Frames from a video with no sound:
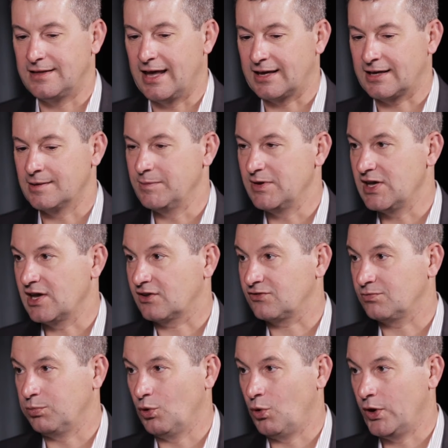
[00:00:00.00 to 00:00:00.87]
can be
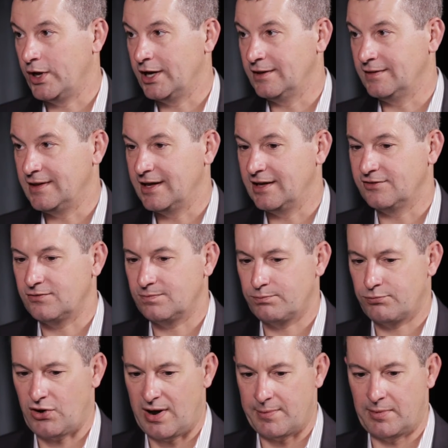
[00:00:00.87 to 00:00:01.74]
exploited that it's
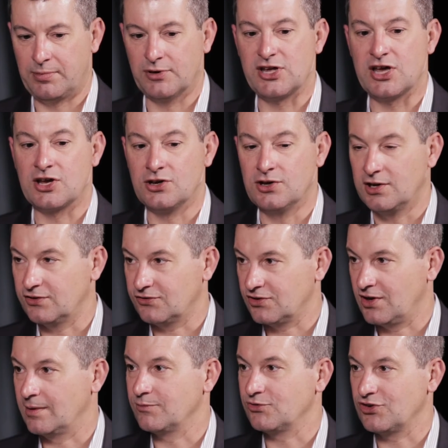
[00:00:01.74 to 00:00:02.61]
probably a good
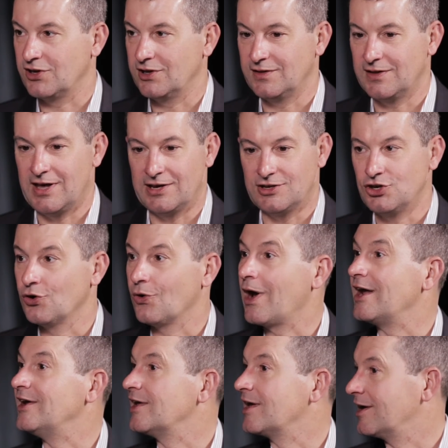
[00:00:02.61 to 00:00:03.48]
assumption that your
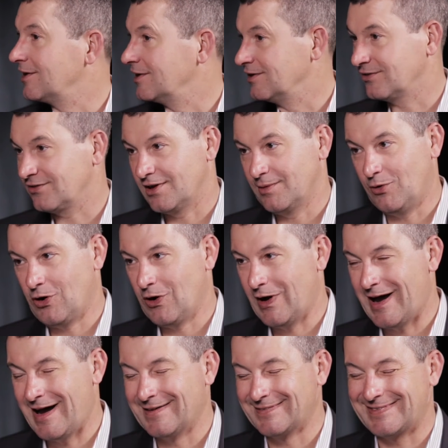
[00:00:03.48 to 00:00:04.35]
identity is
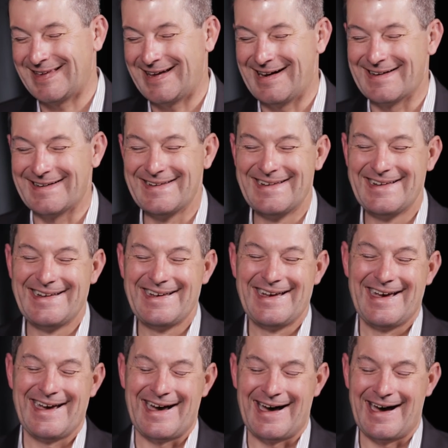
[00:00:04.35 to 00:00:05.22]
somewhere out there.
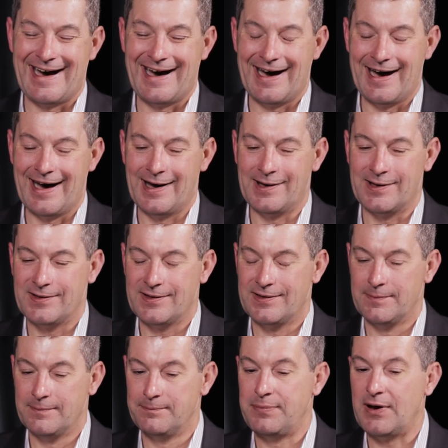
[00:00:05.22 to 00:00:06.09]

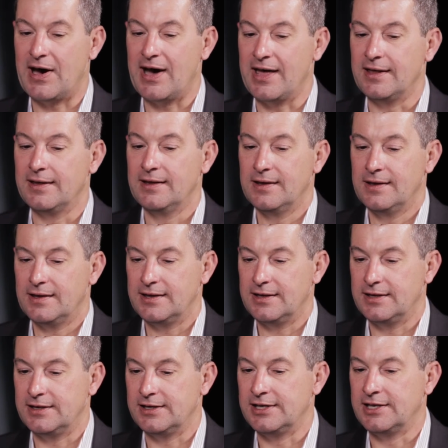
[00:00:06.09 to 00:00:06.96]
But
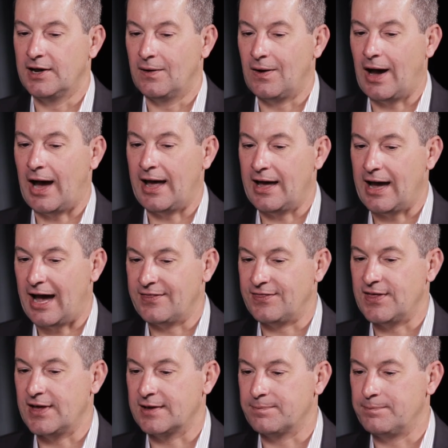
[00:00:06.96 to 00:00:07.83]
I
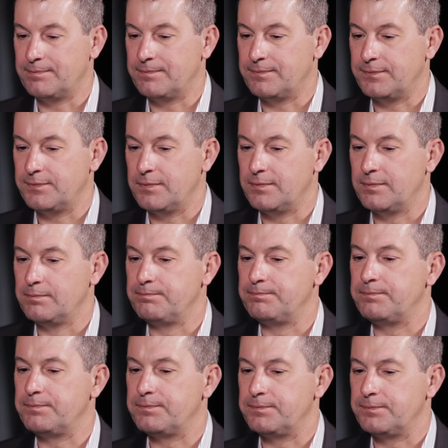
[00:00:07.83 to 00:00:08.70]
think
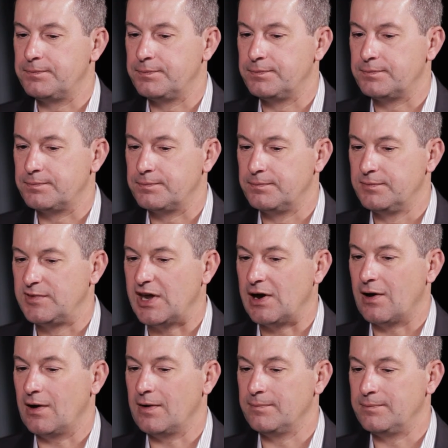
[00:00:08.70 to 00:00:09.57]

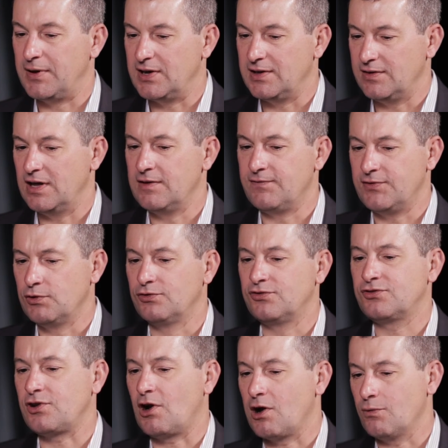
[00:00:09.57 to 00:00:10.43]
if you
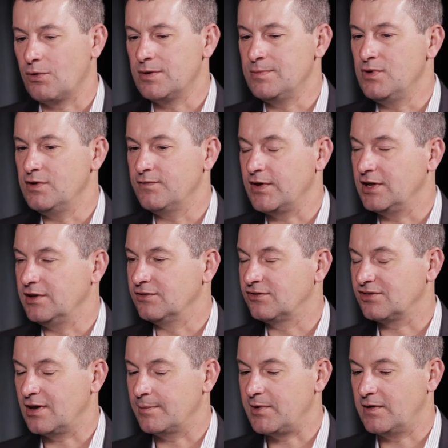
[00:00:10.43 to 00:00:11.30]
start removing
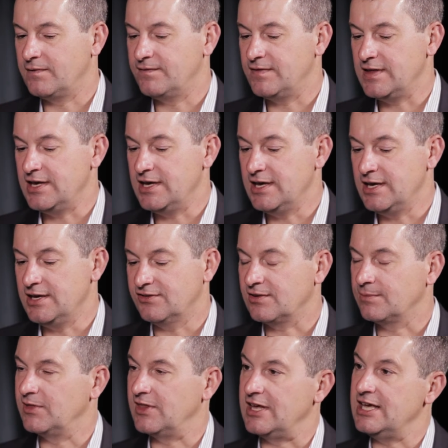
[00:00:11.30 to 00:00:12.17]
some of the
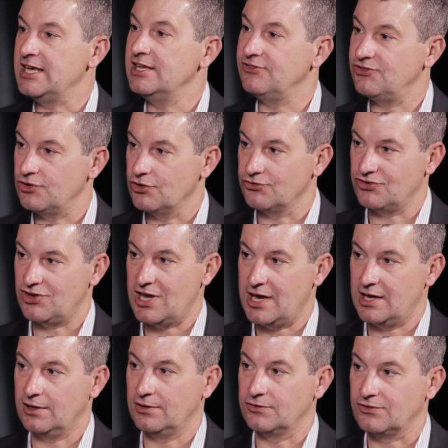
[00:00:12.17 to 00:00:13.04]
easier
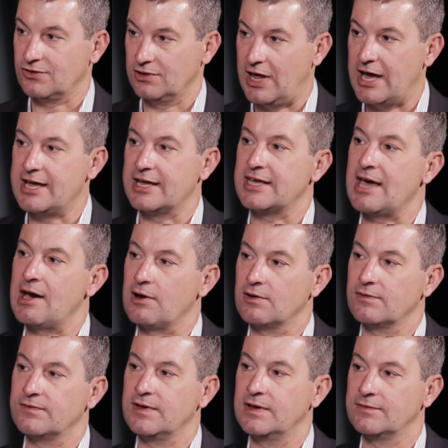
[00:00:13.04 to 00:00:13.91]
channels like
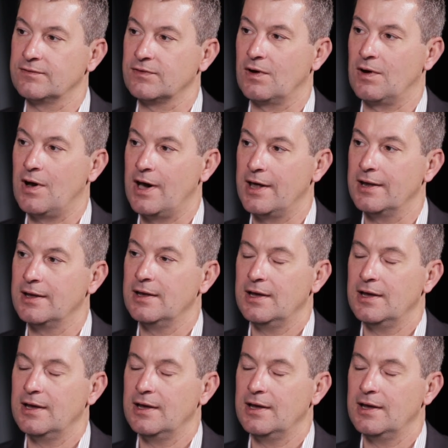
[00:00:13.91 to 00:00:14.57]
counterfeit fraud,